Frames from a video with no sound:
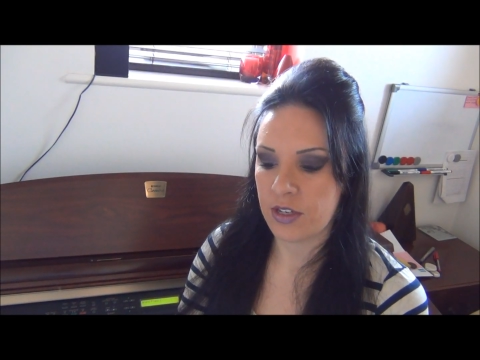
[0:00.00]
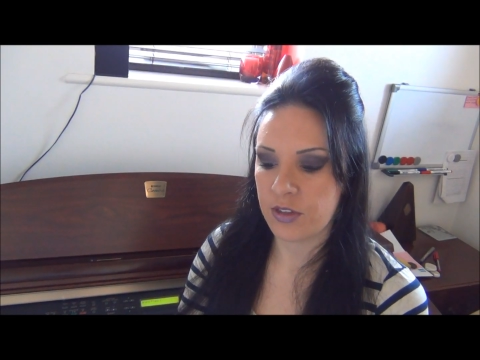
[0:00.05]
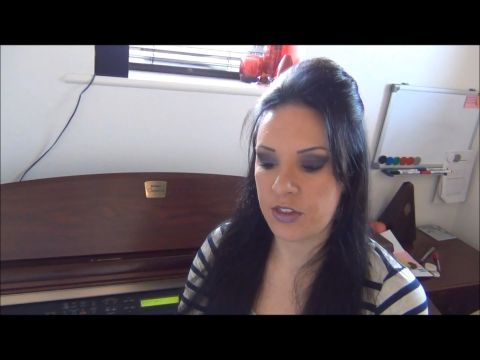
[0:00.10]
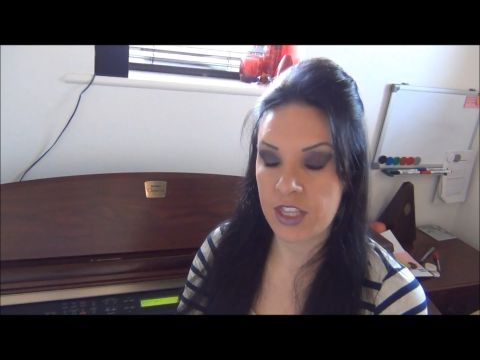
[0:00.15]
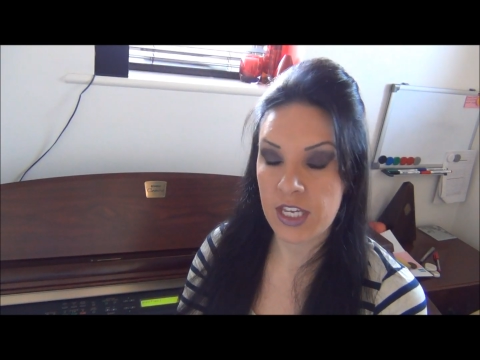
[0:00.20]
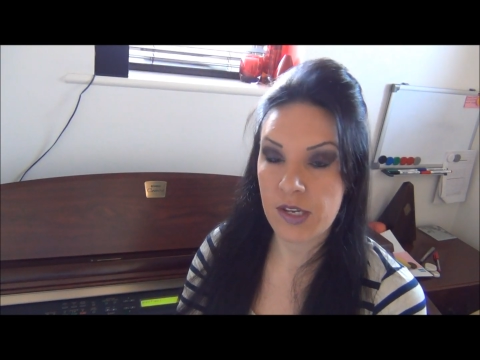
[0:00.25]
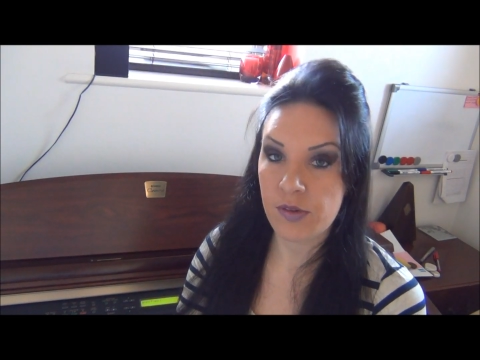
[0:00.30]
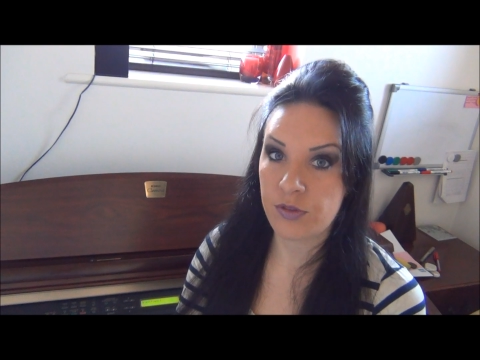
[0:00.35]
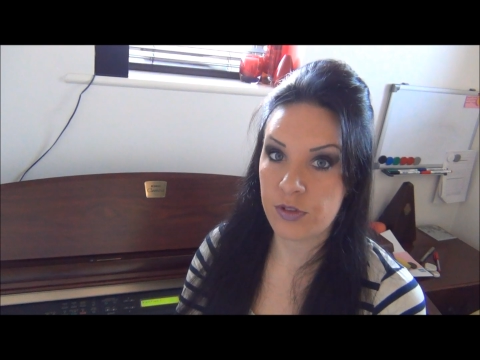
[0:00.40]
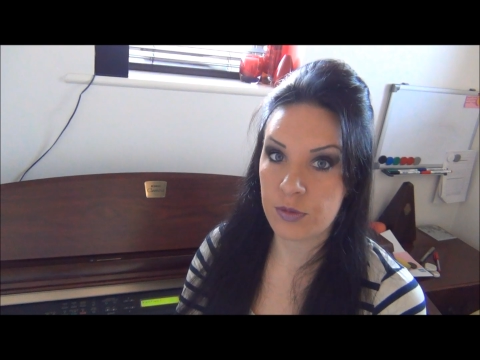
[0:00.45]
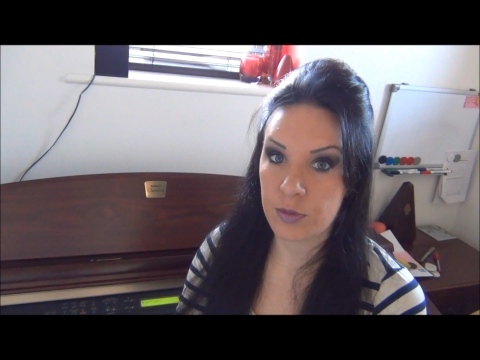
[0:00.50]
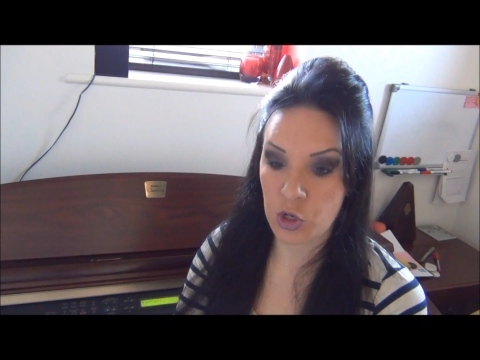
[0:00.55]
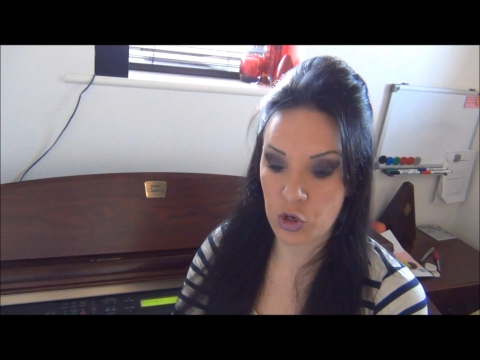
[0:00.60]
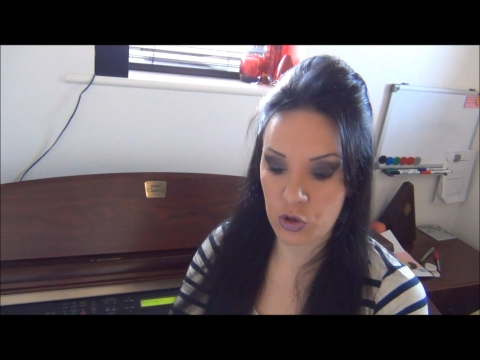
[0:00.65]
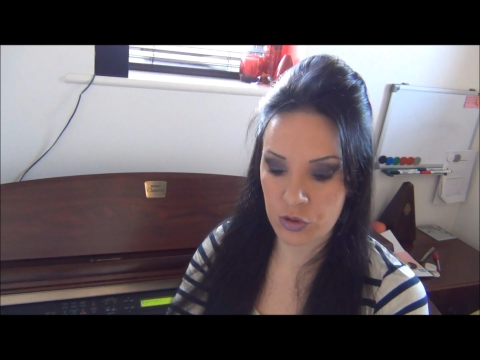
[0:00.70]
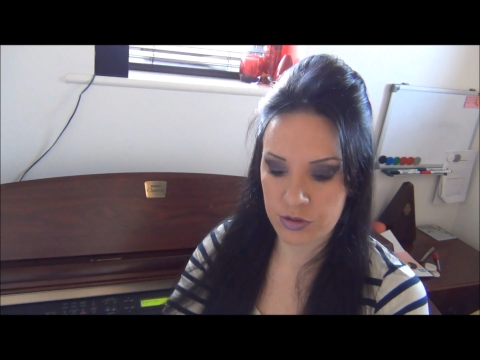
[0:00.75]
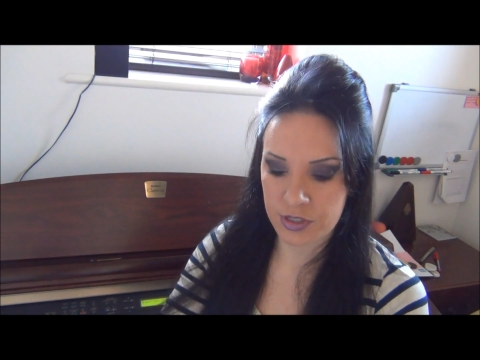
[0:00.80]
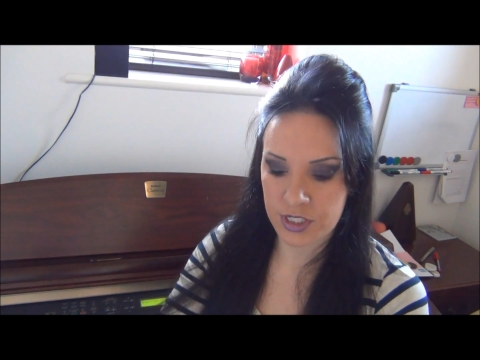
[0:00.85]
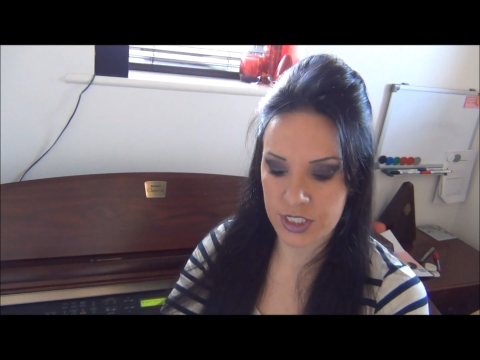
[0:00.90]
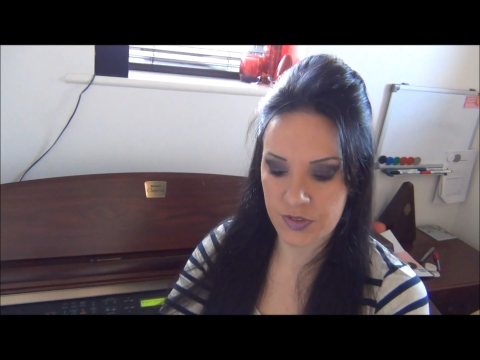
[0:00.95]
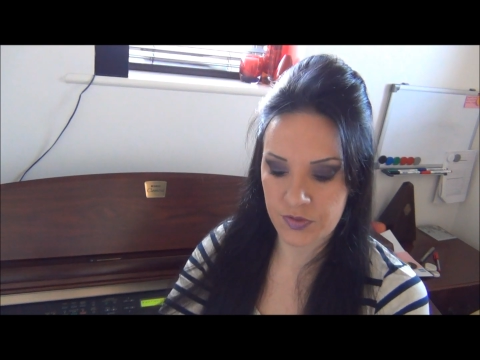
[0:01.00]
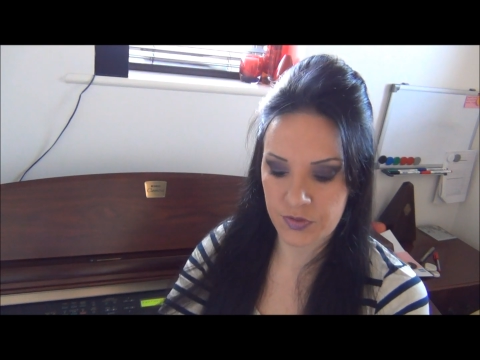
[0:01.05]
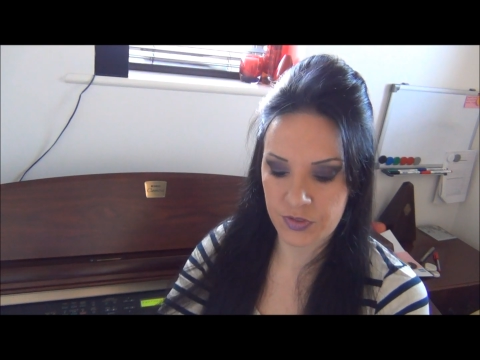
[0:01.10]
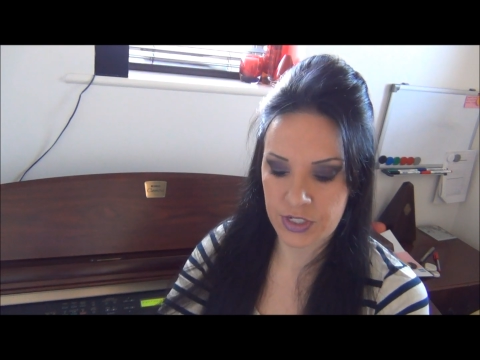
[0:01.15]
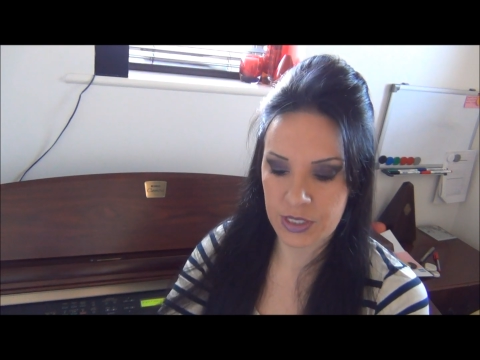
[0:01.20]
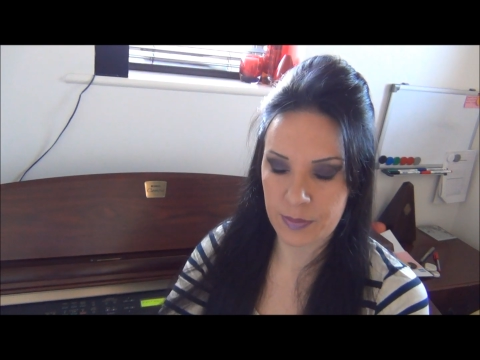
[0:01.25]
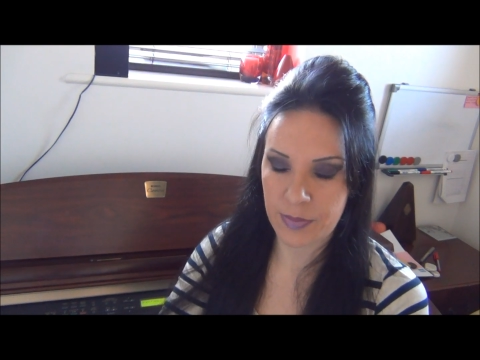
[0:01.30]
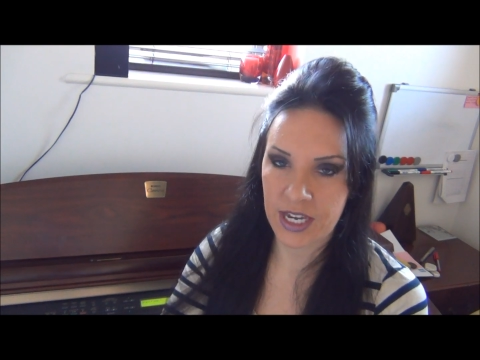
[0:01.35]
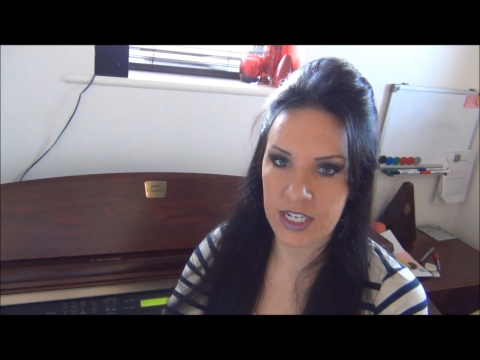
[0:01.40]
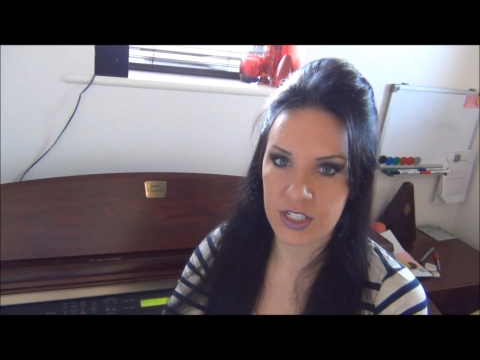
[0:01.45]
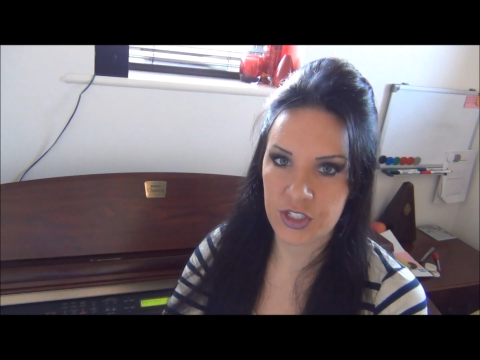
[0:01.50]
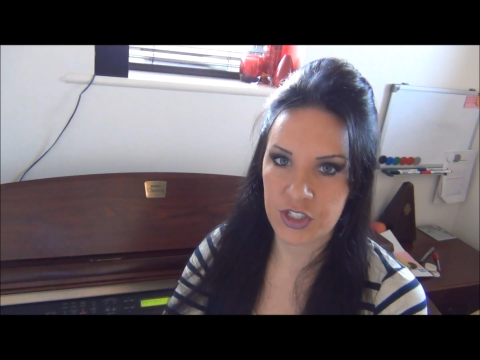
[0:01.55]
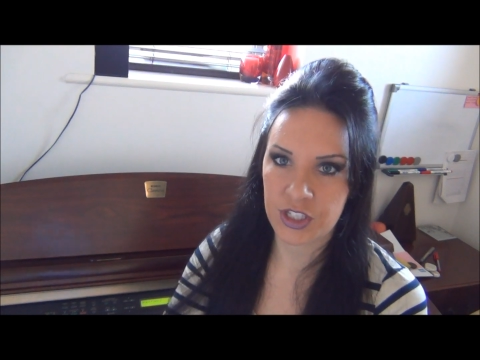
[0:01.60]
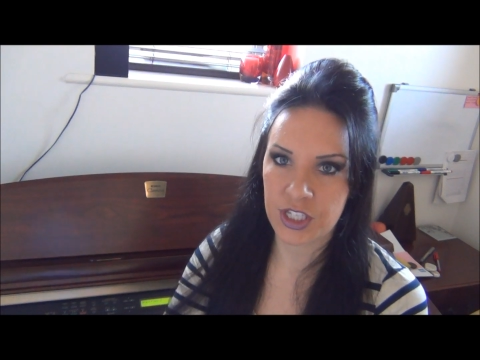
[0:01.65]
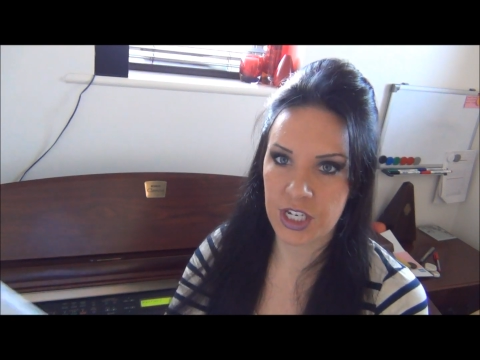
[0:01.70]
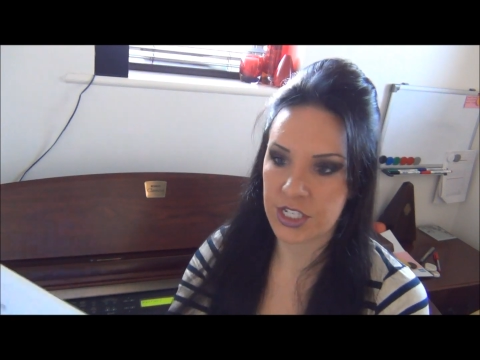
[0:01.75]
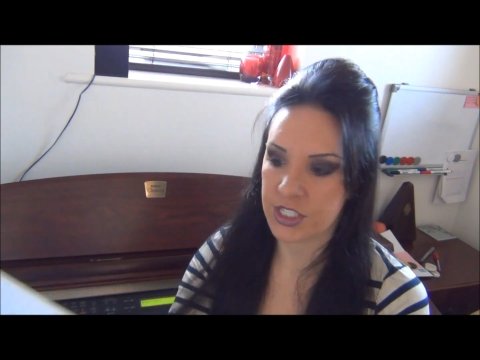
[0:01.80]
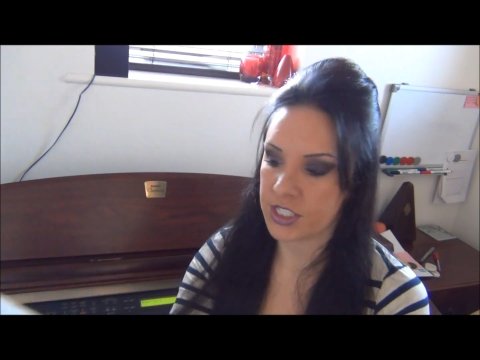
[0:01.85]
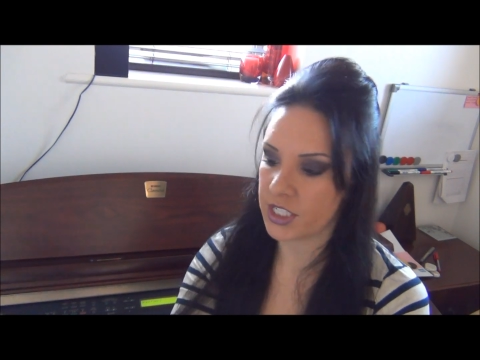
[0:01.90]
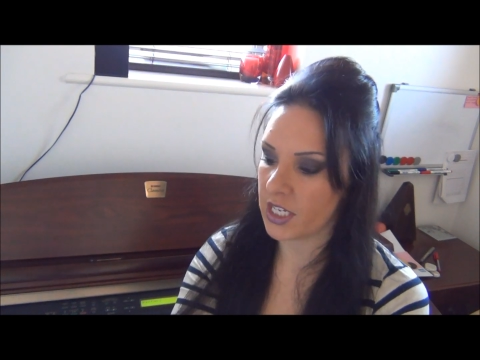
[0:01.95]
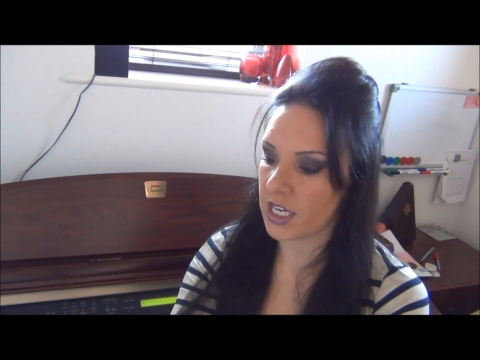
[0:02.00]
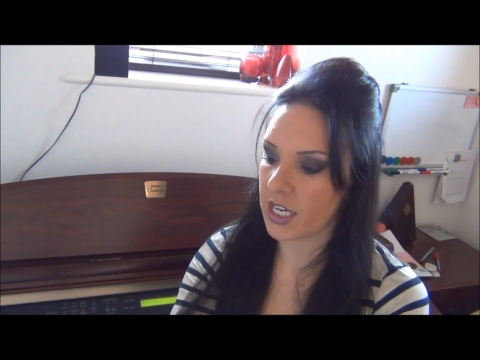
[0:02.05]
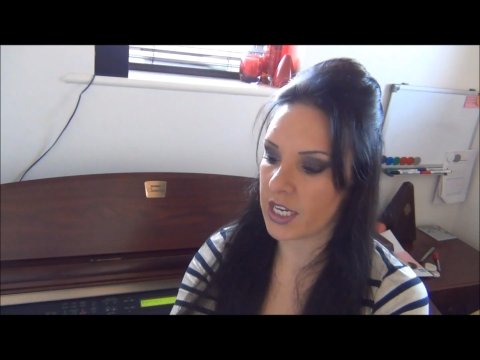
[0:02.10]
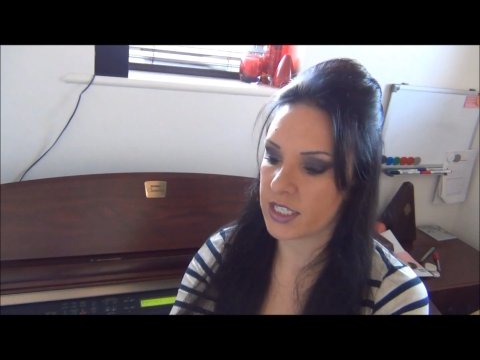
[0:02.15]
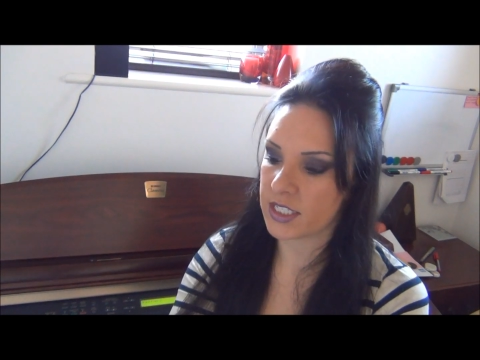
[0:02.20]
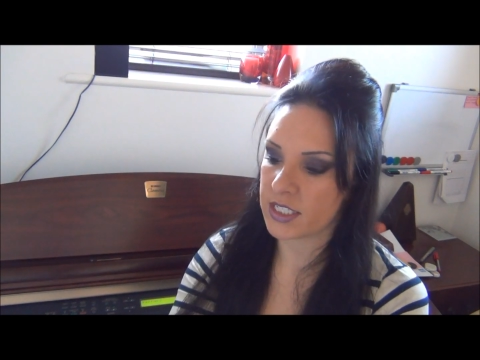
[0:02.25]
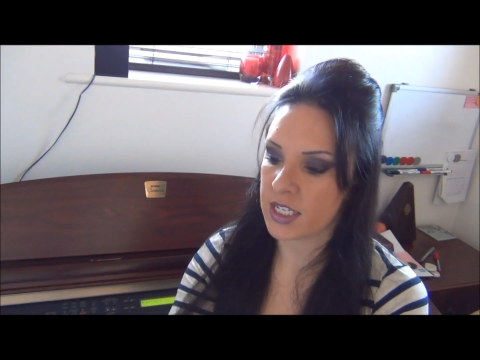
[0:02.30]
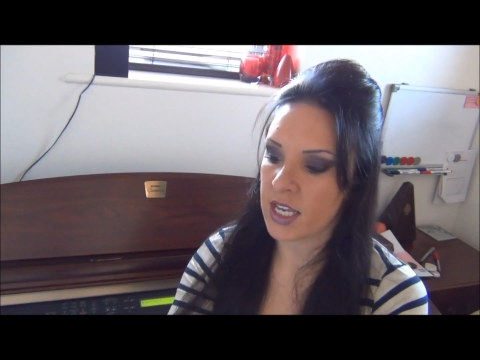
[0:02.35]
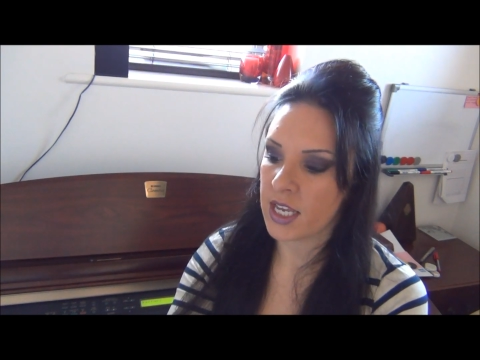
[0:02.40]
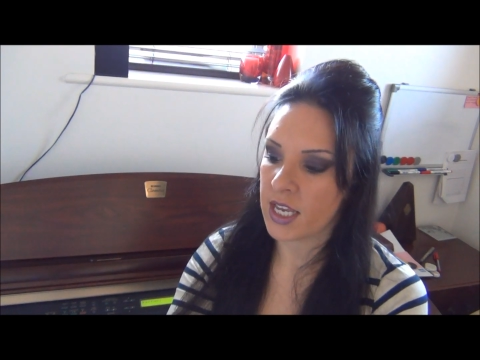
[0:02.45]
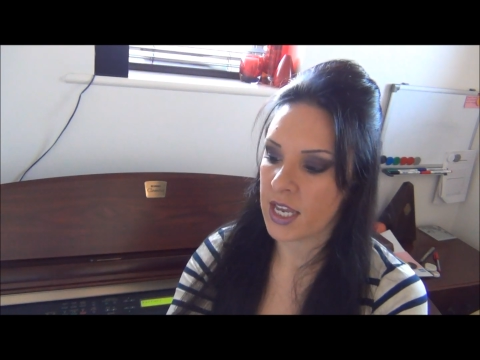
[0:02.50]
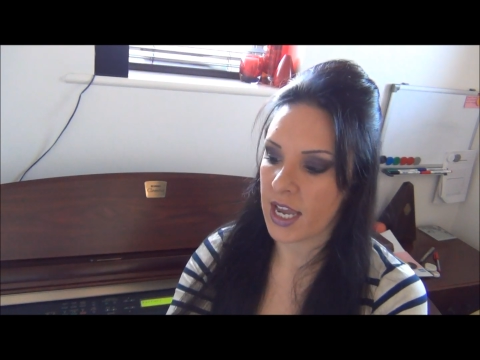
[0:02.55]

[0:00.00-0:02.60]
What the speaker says: theme from Choral Symphony, page 38,